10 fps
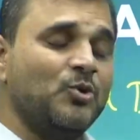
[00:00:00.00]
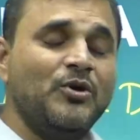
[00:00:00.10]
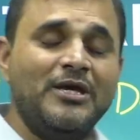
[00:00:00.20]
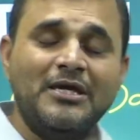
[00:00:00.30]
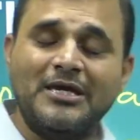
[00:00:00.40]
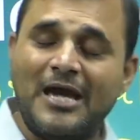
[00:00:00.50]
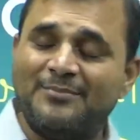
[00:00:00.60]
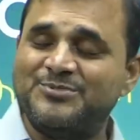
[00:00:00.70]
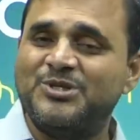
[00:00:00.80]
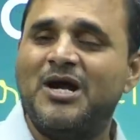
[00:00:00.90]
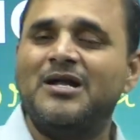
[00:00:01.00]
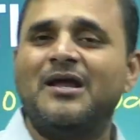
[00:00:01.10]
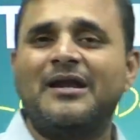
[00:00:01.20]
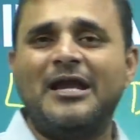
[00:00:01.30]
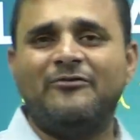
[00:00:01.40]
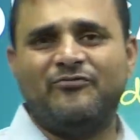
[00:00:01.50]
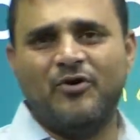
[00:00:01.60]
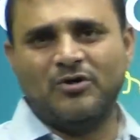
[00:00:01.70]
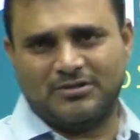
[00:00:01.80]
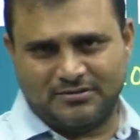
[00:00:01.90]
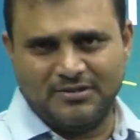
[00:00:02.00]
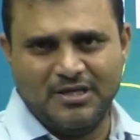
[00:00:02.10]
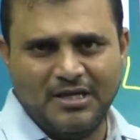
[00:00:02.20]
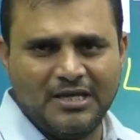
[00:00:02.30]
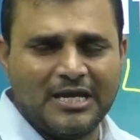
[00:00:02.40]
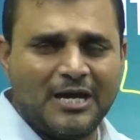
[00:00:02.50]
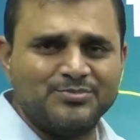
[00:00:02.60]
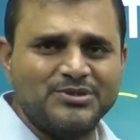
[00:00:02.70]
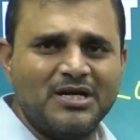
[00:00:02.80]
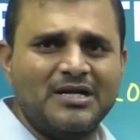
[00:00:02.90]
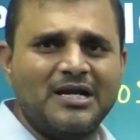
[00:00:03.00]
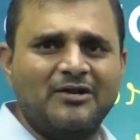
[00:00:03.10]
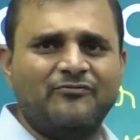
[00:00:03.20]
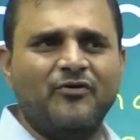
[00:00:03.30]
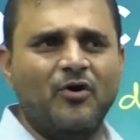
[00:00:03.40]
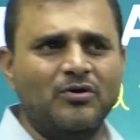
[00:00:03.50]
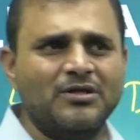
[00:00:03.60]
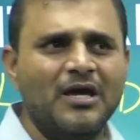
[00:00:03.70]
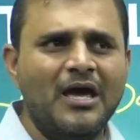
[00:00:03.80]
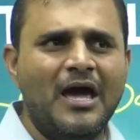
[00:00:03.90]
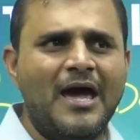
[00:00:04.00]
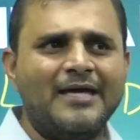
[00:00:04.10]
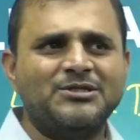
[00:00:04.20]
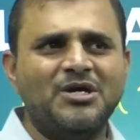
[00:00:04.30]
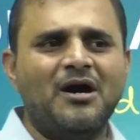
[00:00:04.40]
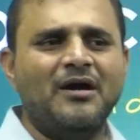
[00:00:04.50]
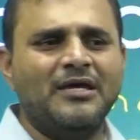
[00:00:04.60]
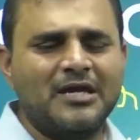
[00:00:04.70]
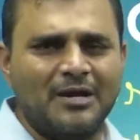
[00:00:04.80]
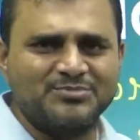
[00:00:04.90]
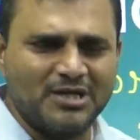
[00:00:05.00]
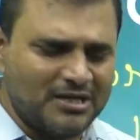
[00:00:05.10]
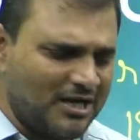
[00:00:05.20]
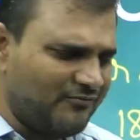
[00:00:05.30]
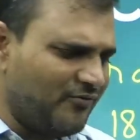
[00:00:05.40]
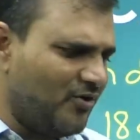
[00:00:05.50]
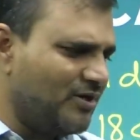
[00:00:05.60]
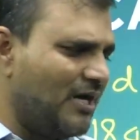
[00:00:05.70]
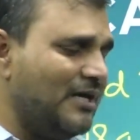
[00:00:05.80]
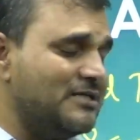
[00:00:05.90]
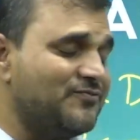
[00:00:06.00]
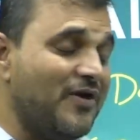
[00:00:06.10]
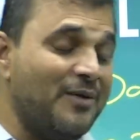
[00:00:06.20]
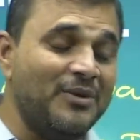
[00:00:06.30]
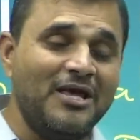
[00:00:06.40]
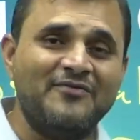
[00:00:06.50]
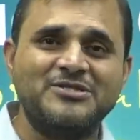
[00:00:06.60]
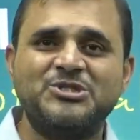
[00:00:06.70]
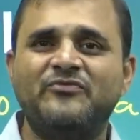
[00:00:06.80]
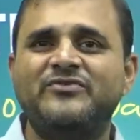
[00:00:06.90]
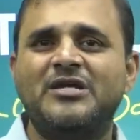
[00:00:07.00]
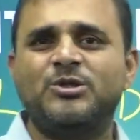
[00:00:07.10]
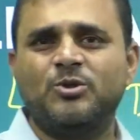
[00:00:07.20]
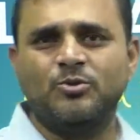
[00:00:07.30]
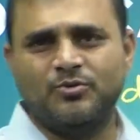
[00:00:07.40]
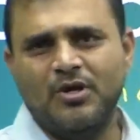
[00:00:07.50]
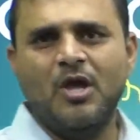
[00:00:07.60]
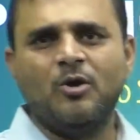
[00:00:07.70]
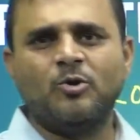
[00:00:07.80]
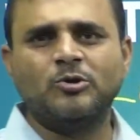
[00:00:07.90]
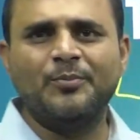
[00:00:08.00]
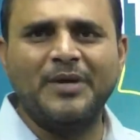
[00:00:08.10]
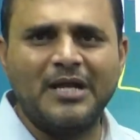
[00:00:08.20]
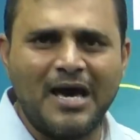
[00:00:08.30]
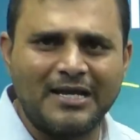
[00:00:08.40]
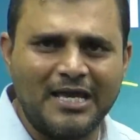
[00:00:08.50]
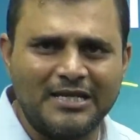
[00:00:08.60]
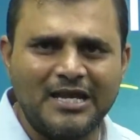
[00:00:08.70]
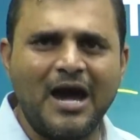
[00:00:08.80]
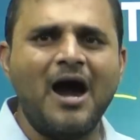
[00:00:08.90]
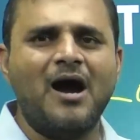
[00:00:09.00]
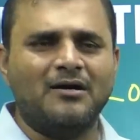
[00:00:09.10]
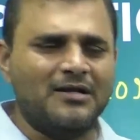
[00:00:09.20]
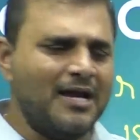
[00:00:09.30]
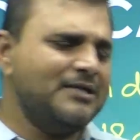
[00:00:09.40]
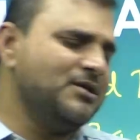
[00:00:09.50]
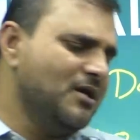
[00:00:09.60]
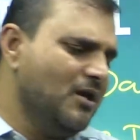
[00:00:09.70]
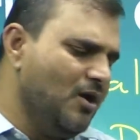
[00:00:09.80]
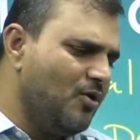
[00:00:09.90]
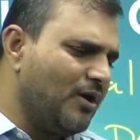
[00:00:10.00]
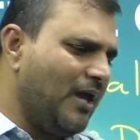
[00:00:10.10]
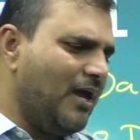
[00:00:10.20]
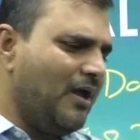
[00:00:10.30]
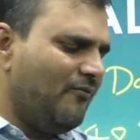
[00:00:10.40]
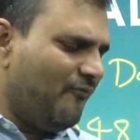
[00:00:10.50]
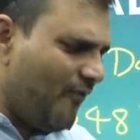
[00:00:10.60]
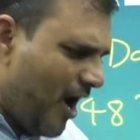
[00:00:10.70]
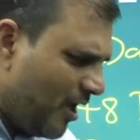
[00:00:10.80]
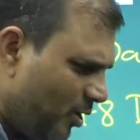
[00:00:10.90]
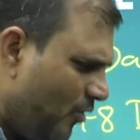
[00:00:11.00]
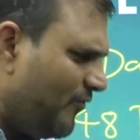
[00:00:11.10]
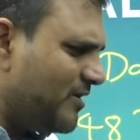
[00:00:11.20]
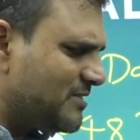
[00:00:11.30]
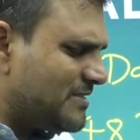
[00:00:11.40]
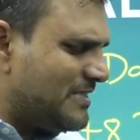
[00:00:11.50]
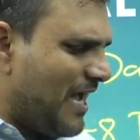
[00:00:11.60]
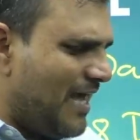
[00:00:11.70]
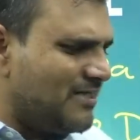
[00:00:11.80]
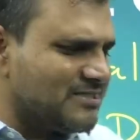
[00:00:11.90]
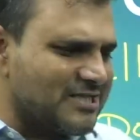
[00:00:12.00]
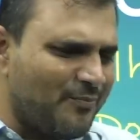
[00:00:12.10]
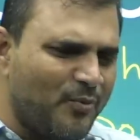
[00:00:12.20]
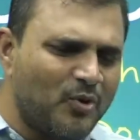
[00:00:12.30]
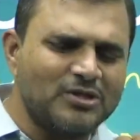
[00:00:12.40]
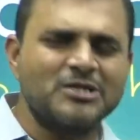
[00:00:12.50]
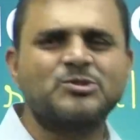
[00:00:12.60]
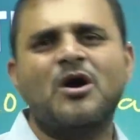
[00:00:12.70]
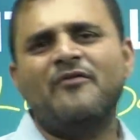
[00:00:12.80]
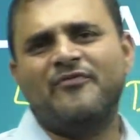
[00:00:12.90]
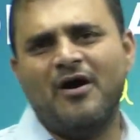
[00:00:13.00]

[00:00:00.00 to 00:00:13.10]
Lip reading: he captured a Red Fort. He captured Red Fort, and and his family was shifted to Qutub Minar area, right? Okay, followers and supporters of